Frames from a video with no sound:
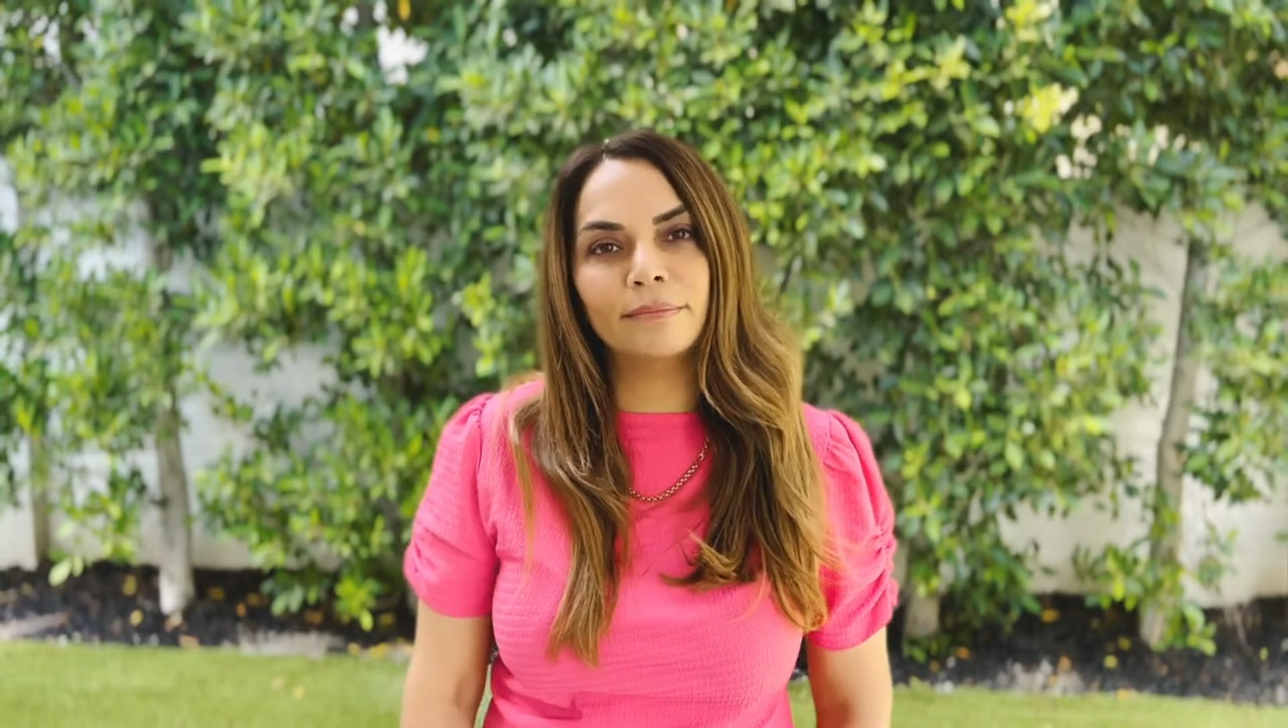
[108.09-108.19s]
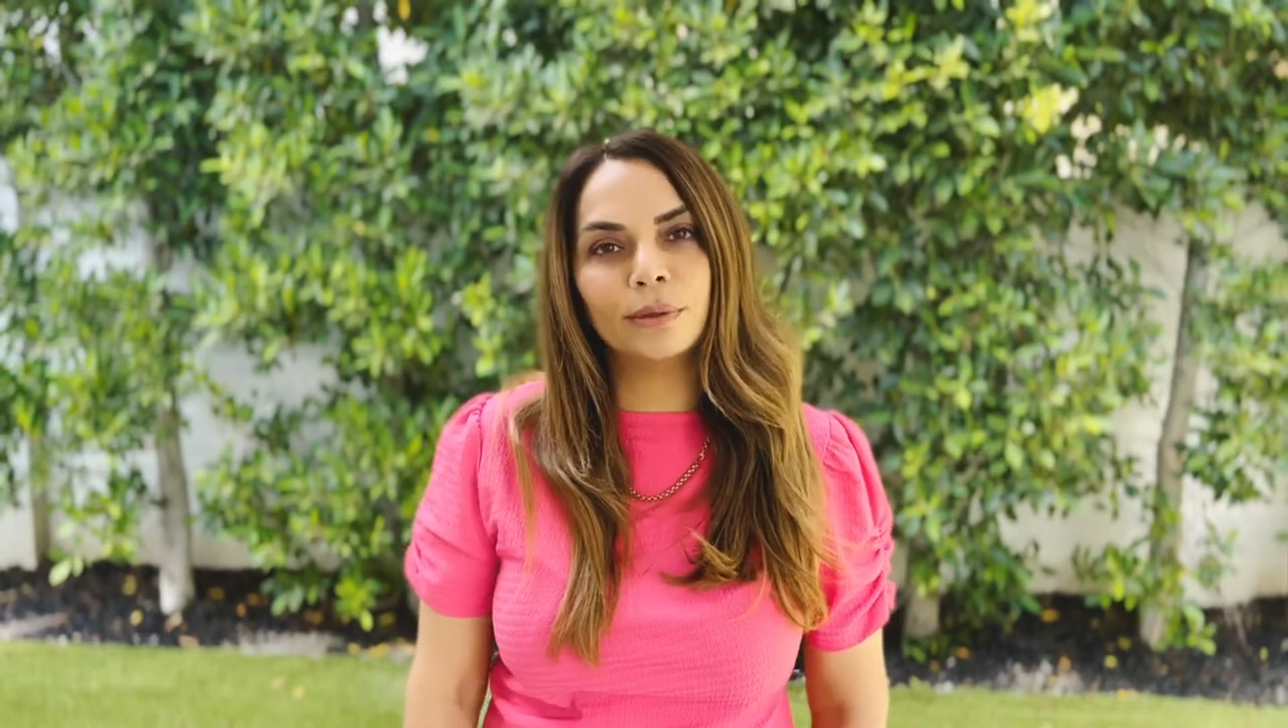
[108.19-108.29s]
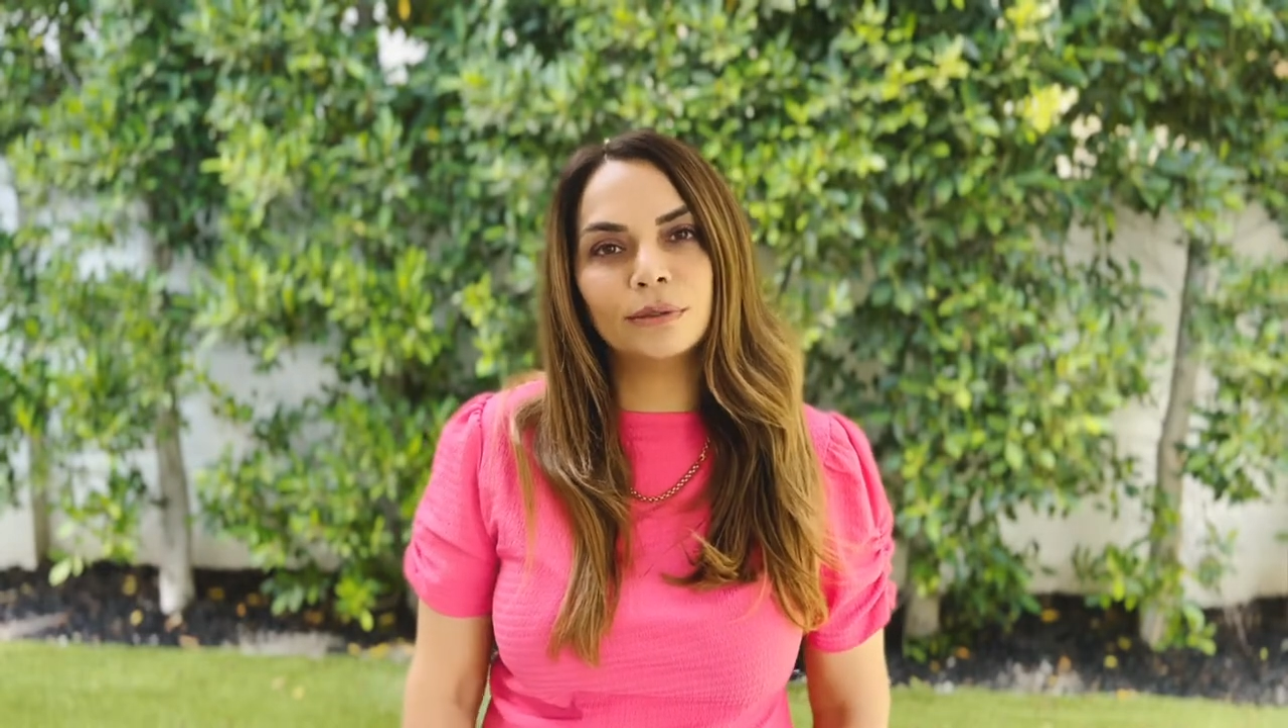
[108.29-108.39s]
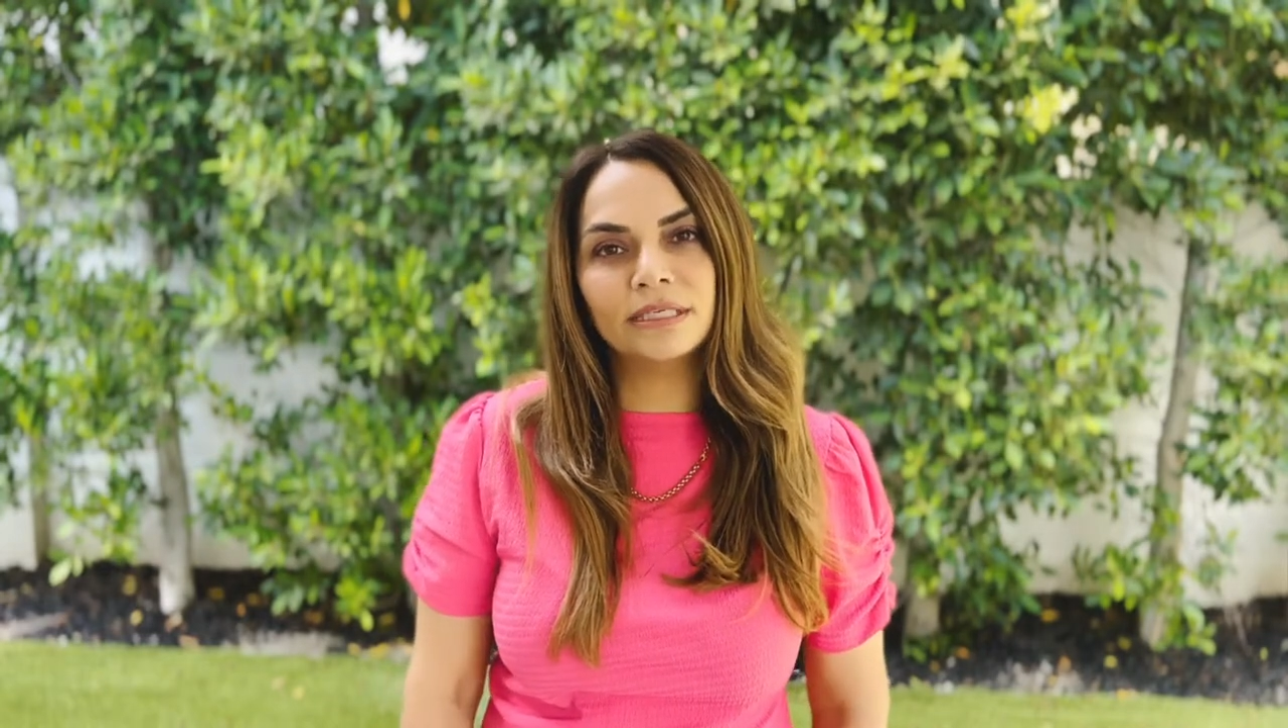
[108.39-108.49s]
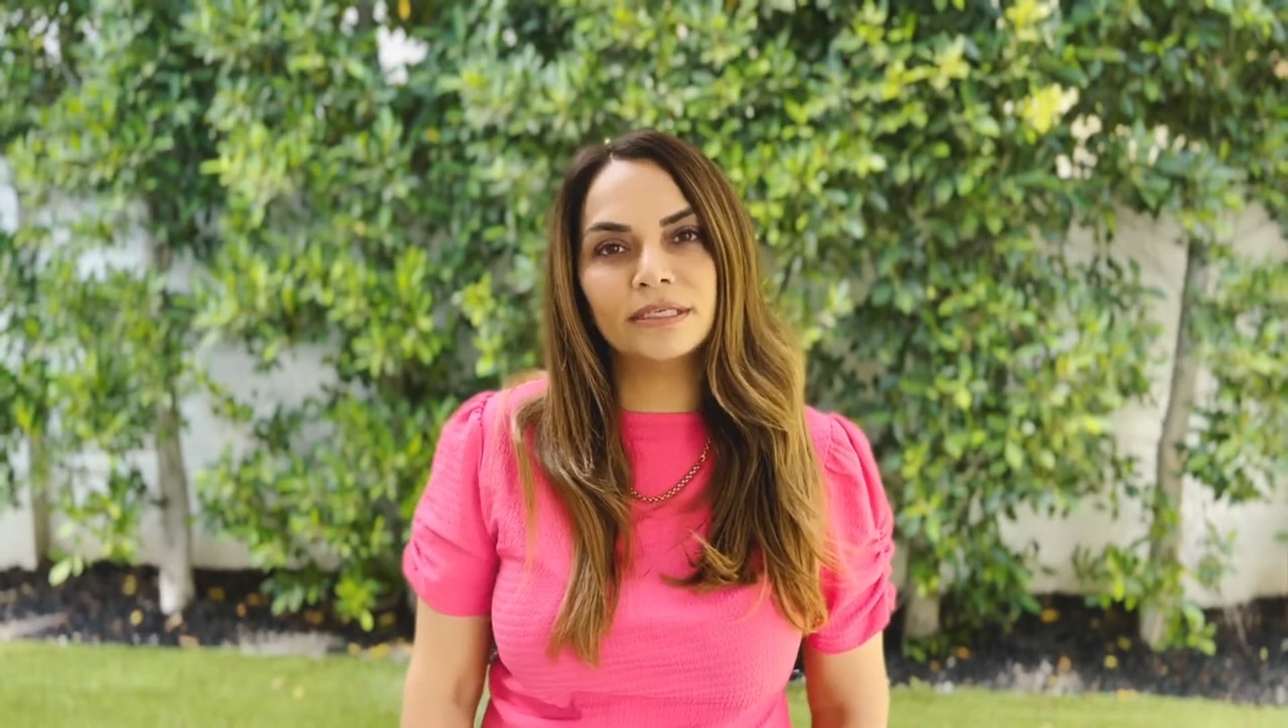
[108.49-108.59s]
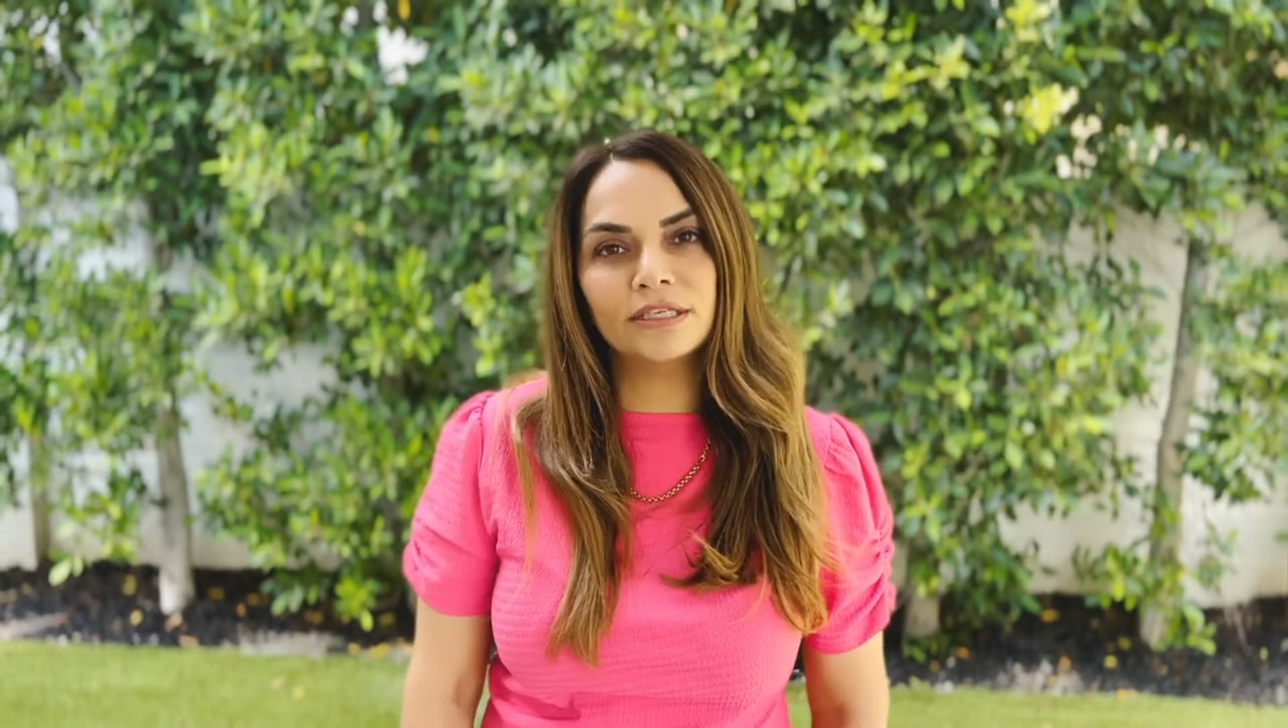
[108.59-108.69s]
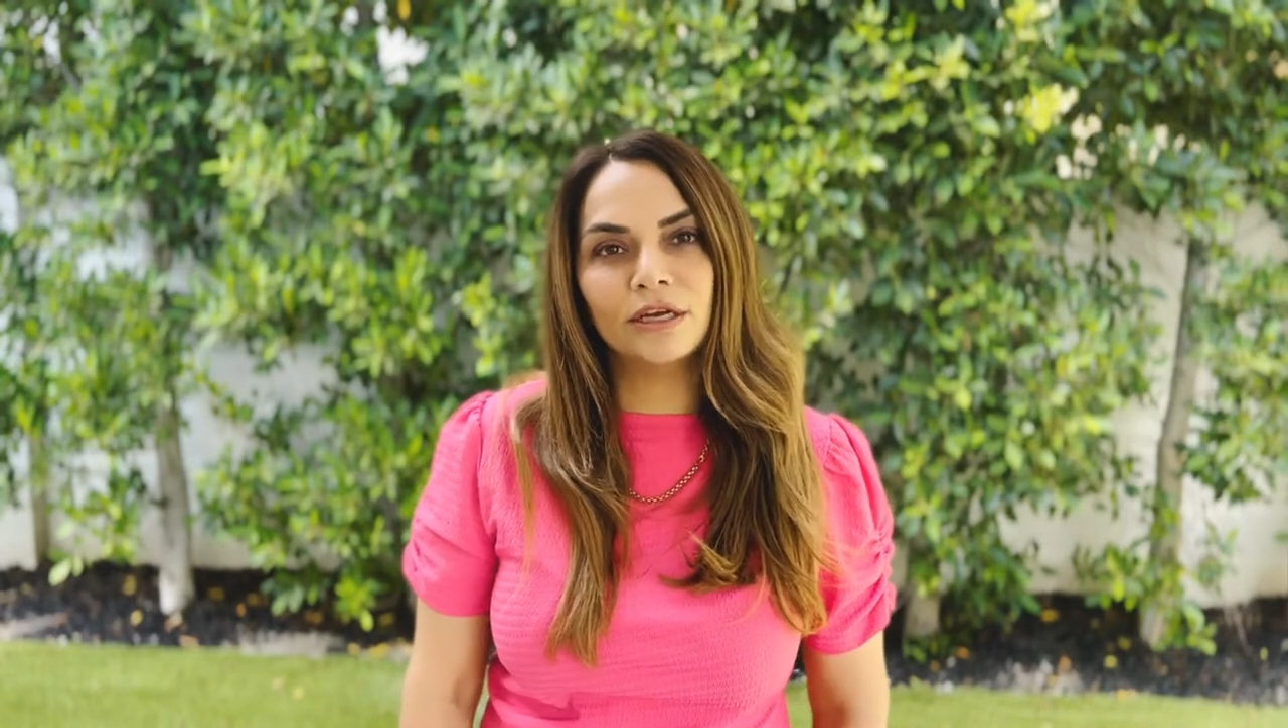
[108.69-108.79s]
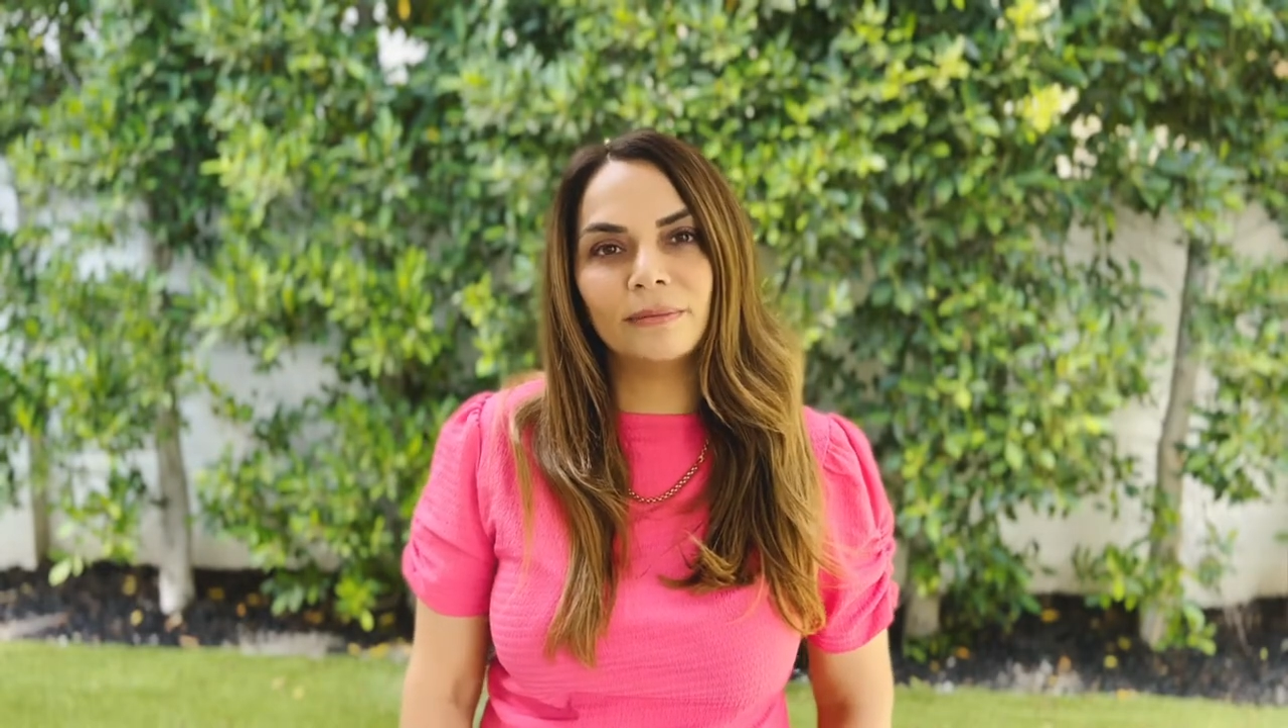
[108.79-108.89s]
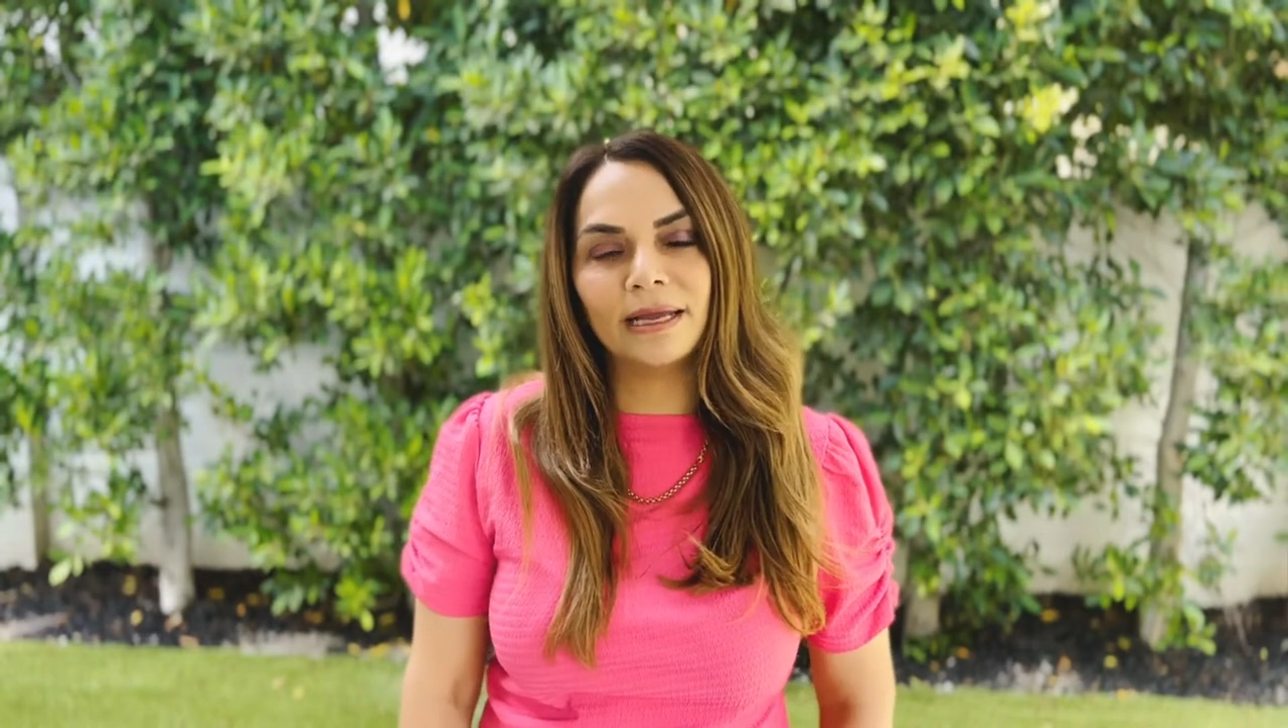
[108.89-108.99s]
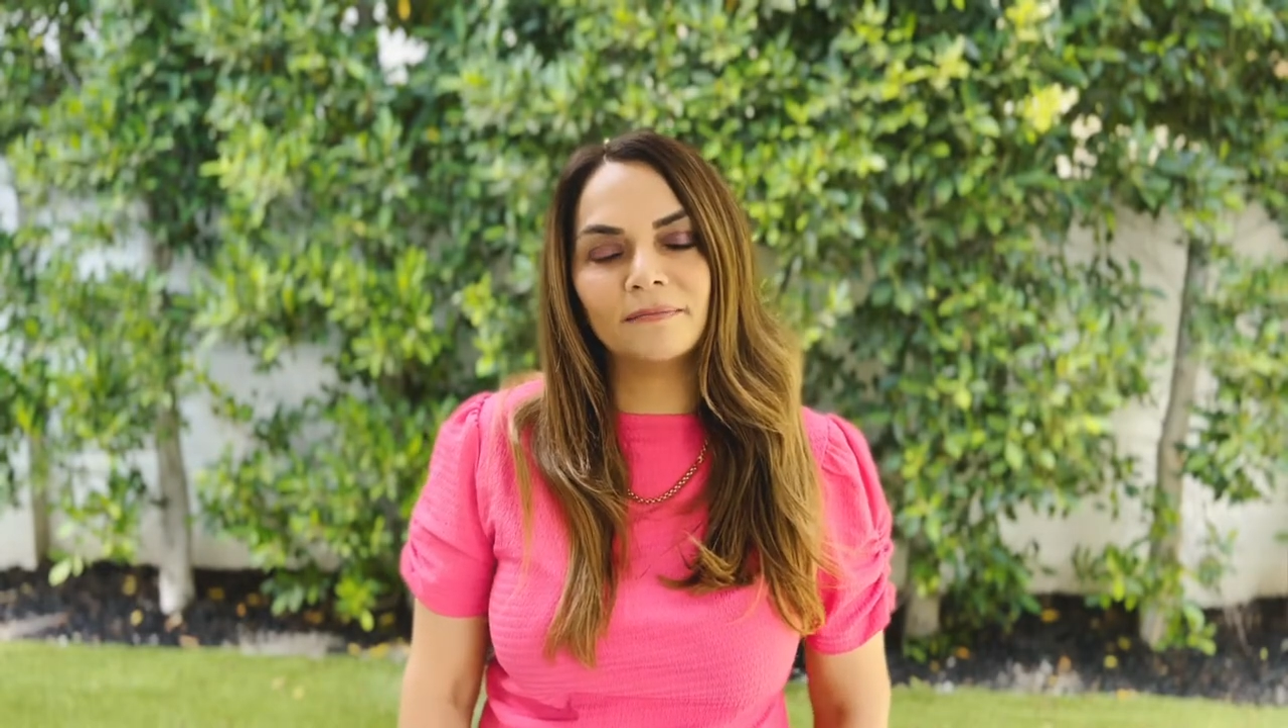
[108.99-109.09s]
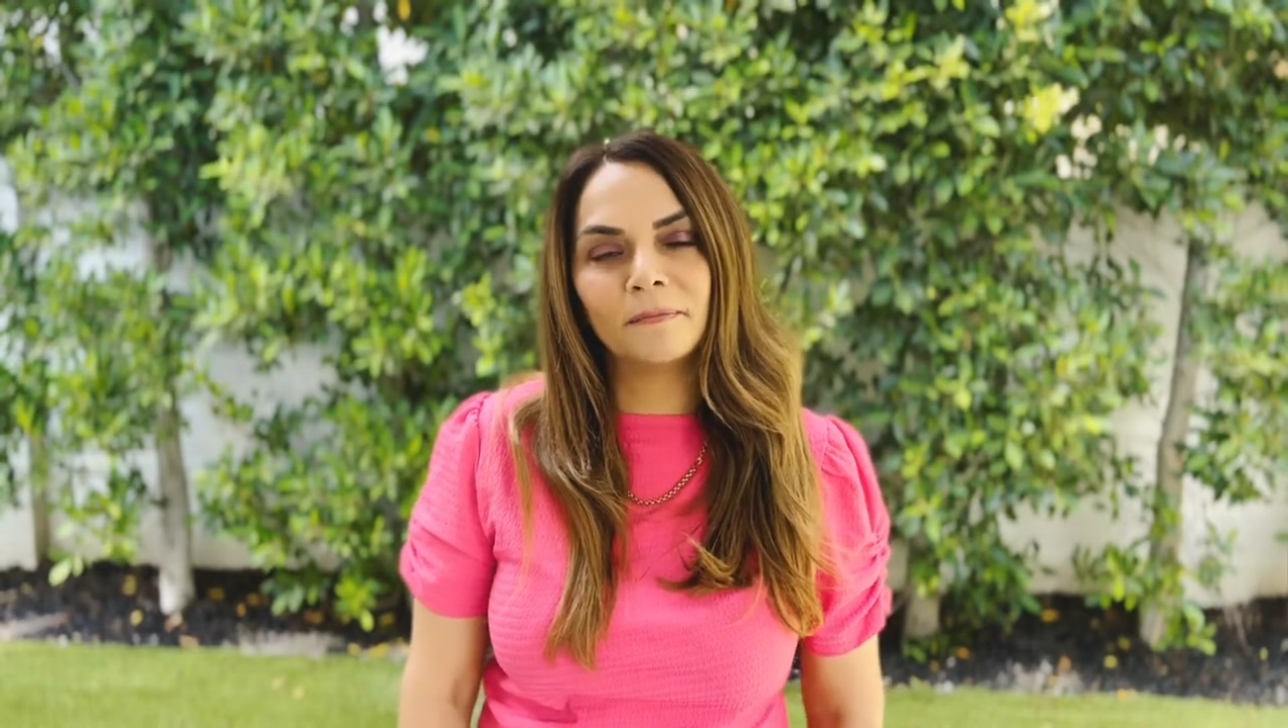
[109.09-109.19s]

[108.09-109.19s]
important to me.